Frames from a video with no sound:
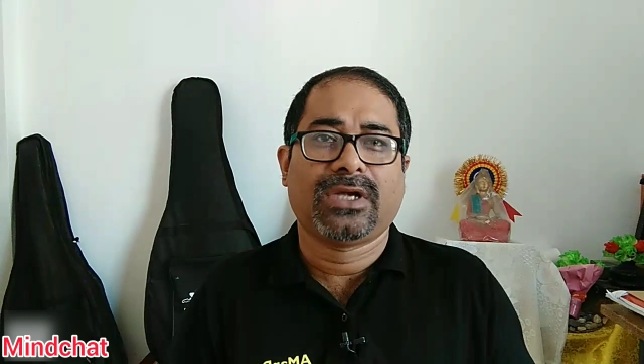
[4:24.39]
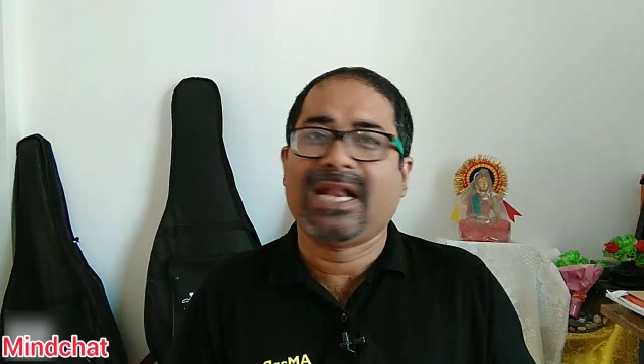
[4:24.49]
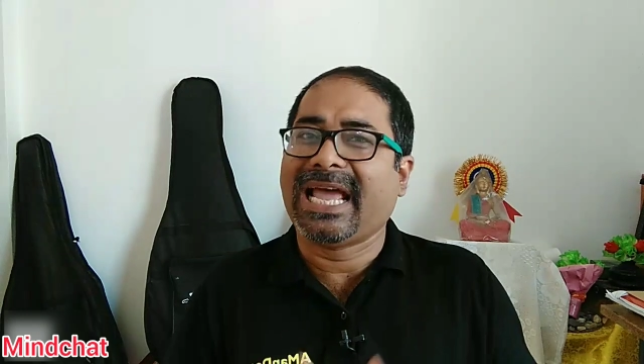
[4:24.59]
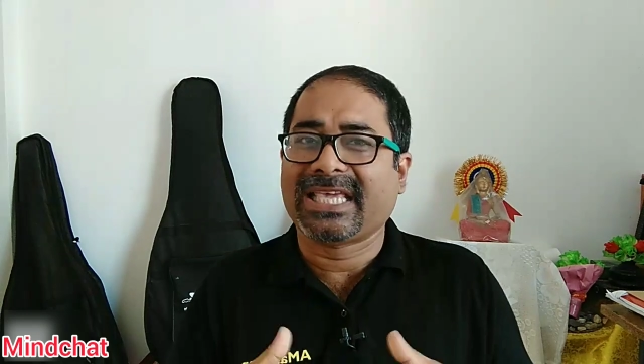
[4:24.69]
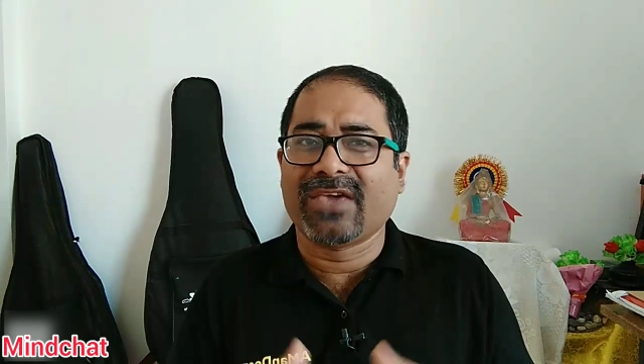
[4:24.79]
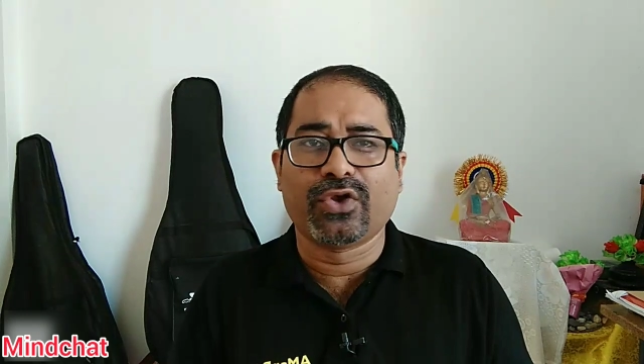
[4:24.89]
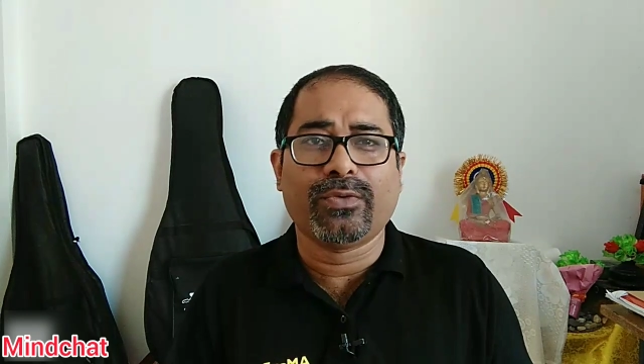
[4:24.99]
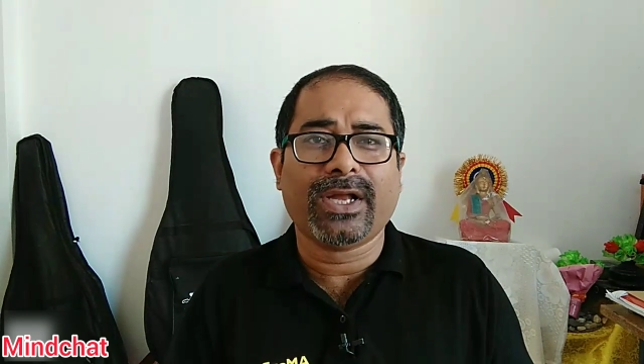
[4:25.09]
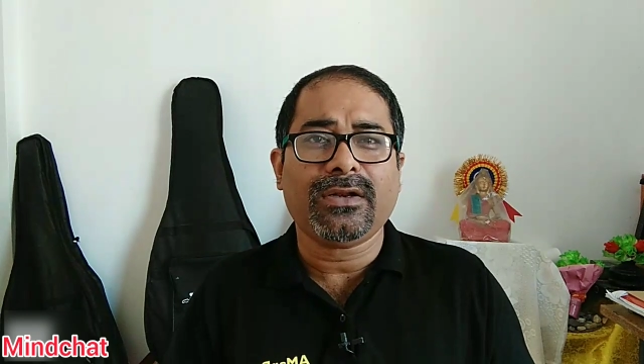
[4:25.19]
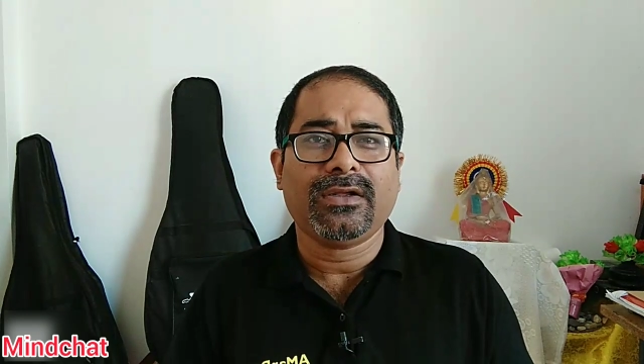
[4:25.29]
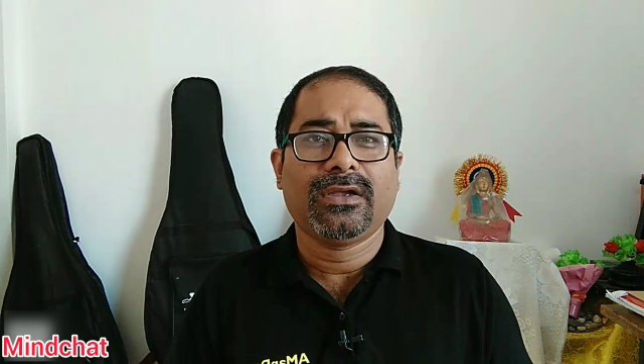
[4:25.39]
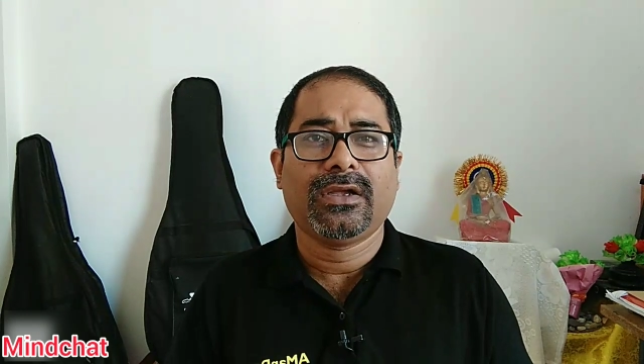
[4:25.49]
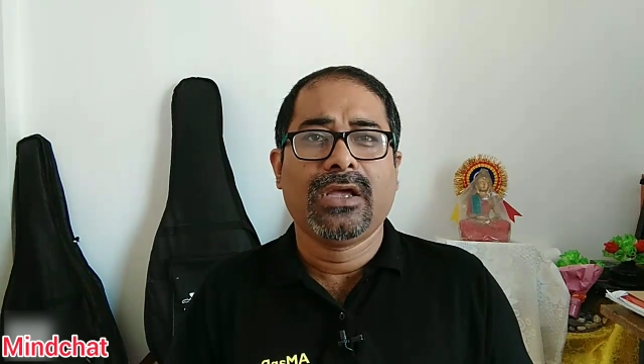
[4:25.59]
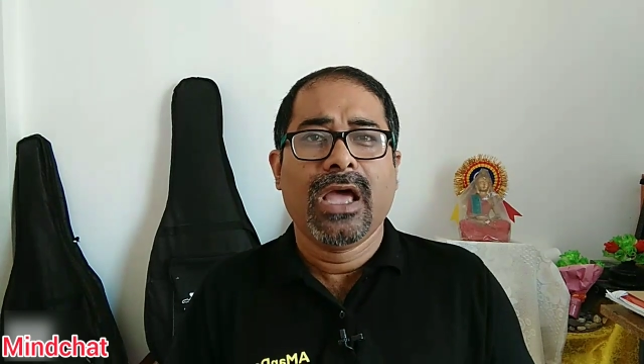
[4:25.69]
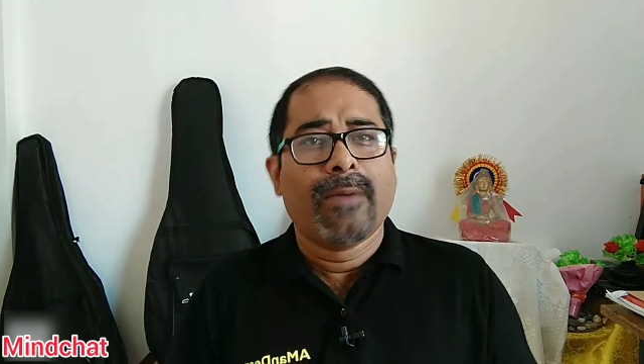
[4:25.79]
Like everyone,
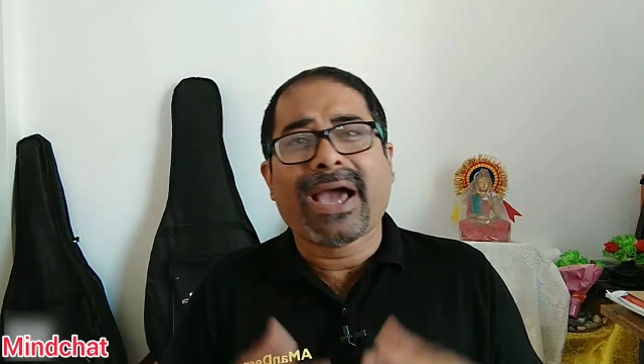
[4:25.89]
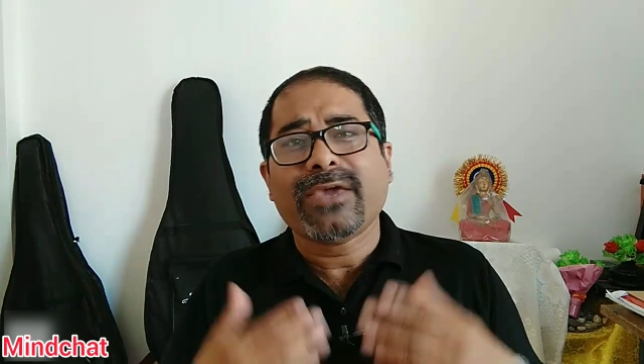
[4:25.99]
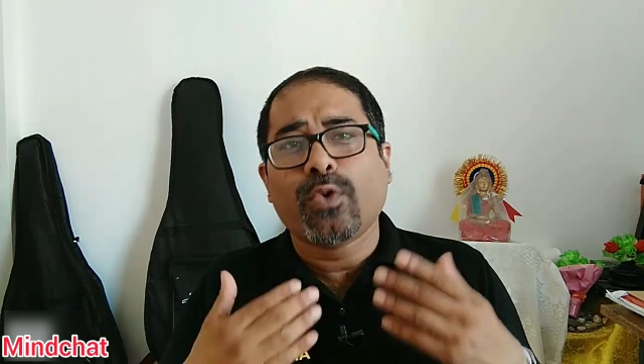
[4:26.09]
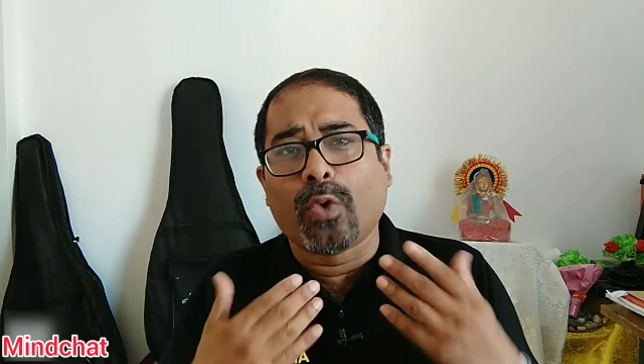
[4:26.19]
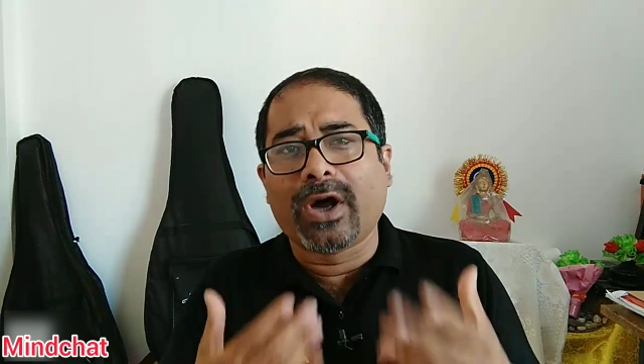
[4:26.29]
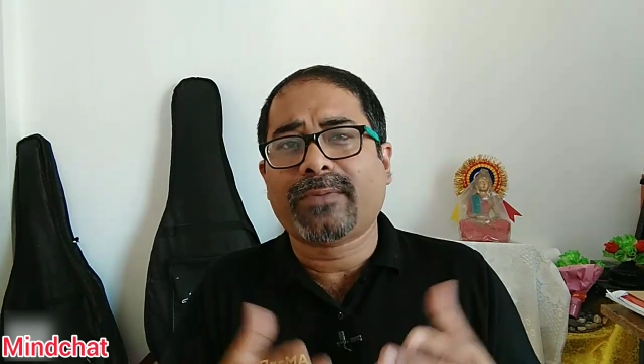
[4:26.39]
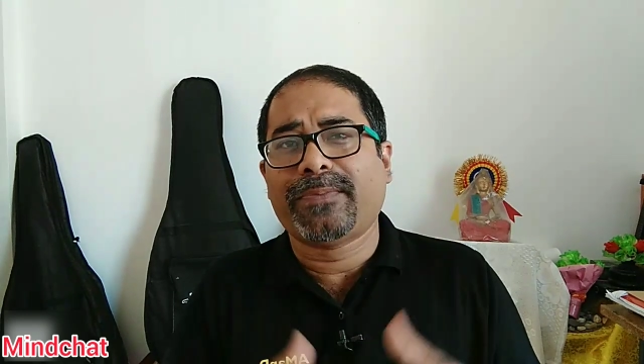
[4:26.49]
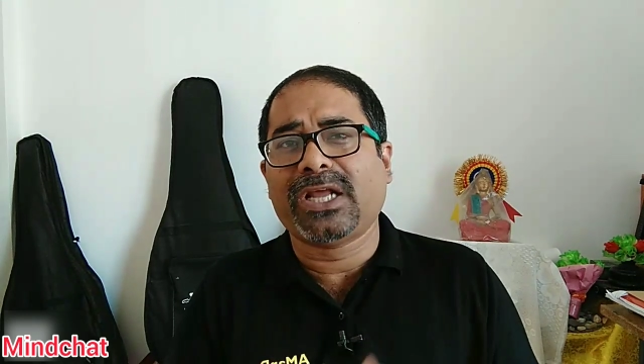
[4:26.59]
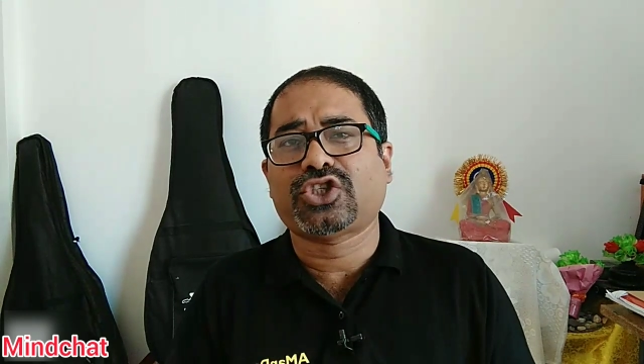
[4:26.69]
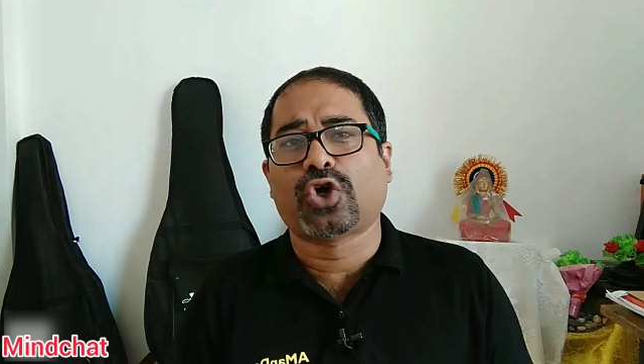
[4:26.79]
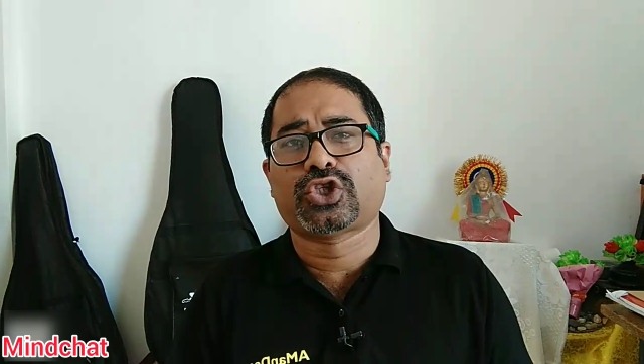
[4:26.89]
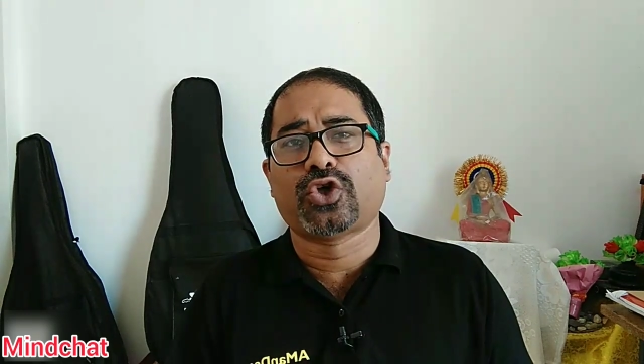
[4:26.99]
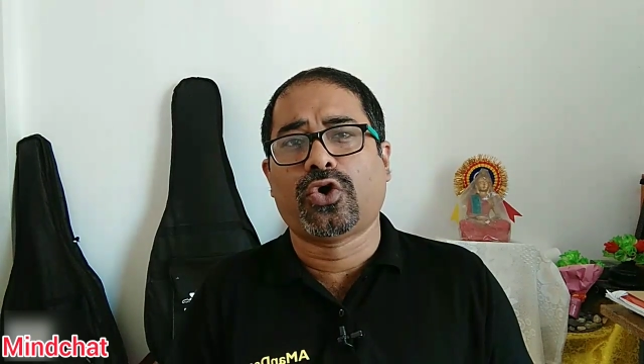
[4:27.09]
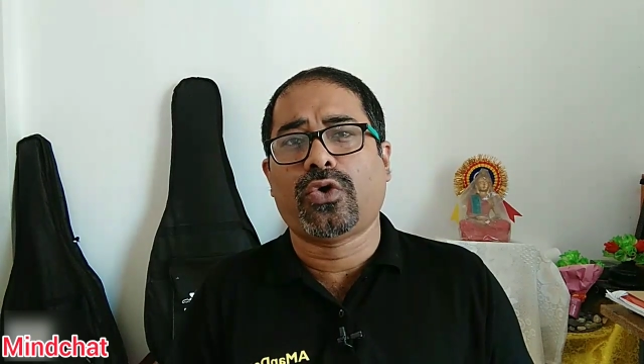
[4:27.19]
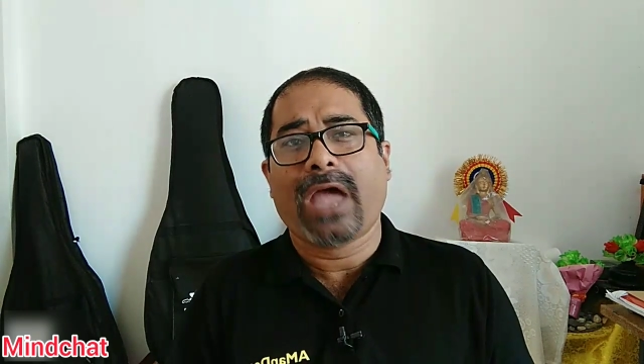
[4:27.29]
my workplace
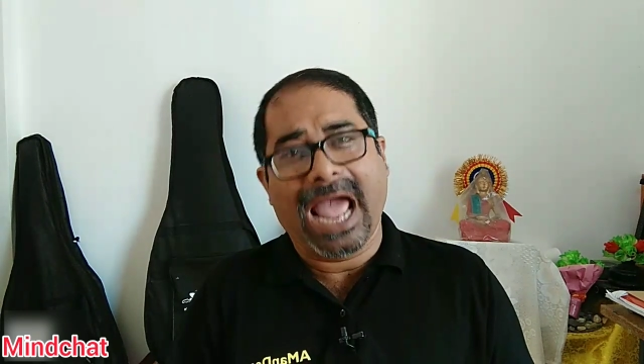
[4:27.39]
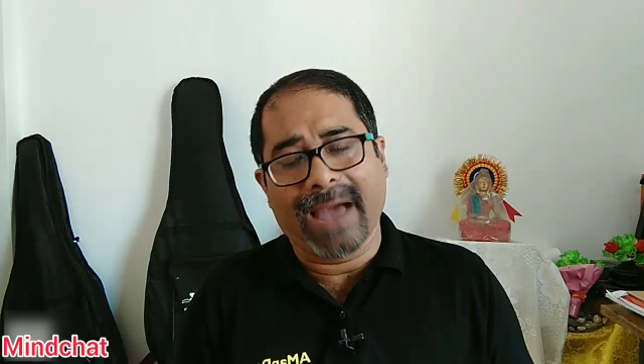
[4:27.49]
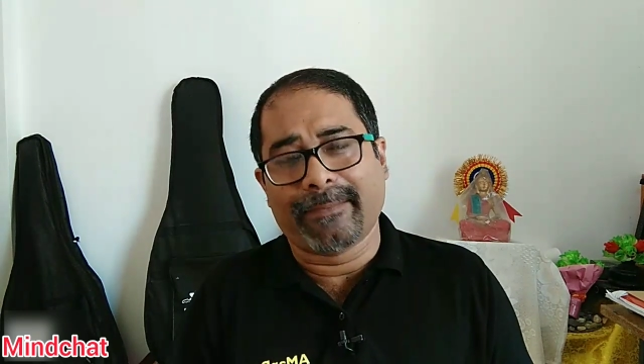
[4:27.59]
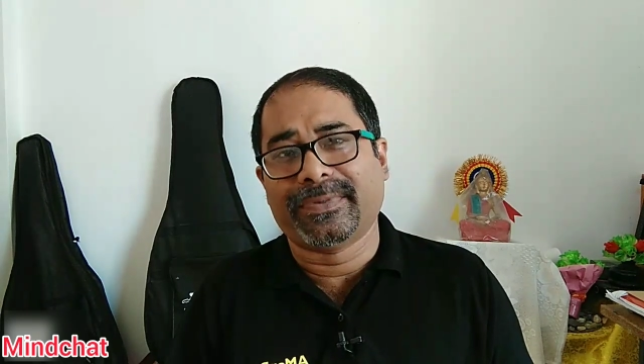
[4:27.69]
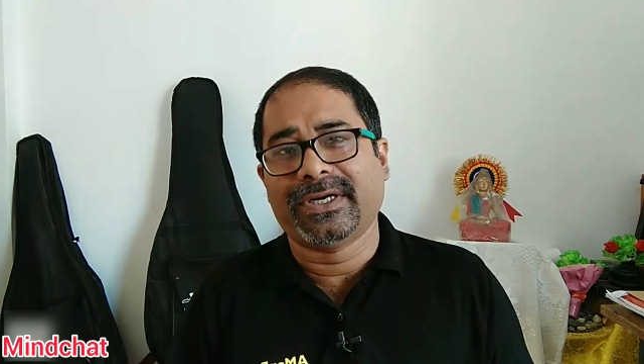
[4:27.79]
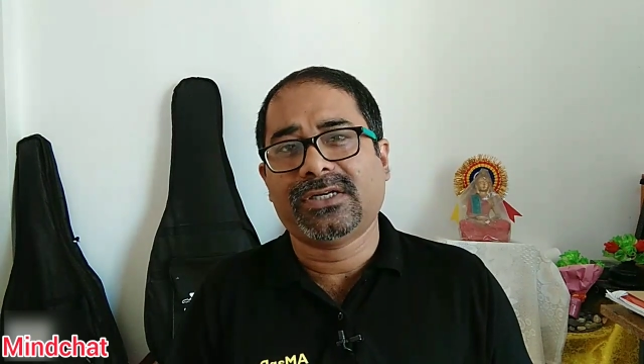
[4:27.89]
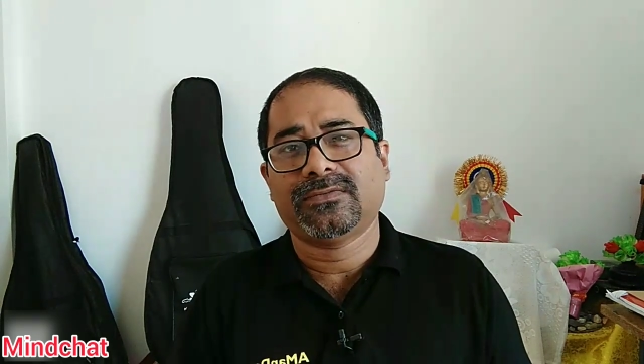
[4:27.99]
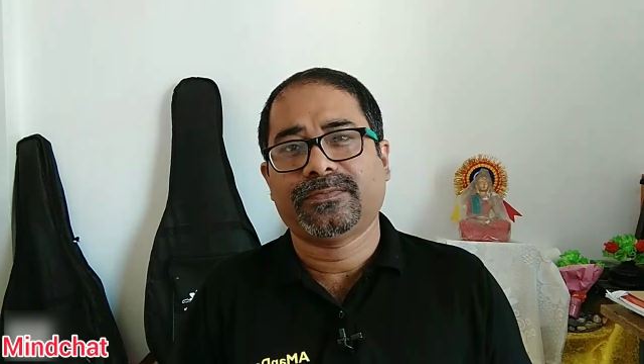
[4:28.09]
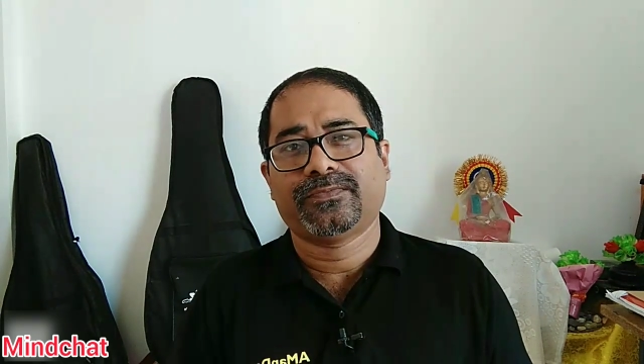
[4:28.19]
also hampered.